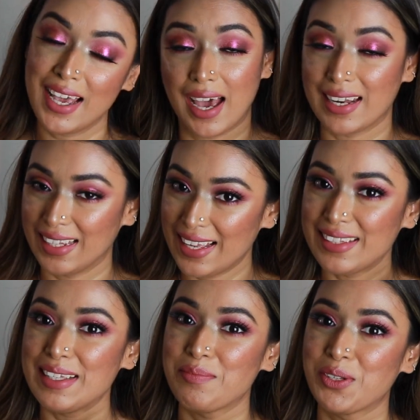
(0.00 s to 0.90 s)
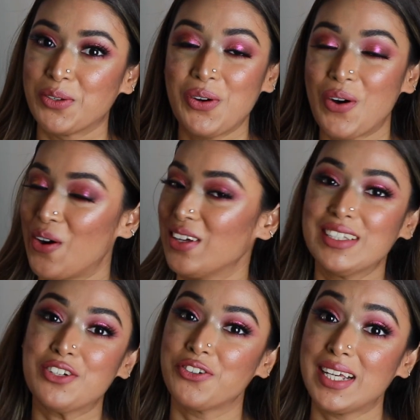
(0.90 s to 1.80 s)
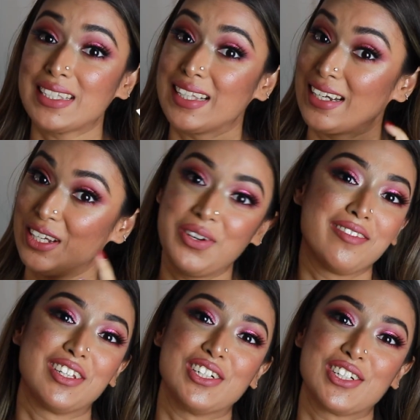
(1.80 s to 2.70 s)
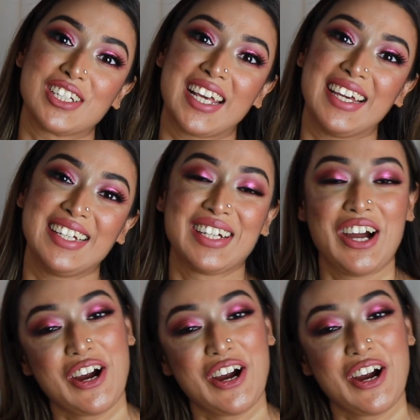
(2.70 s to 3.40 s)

and let them know all the tricks that you have learned today.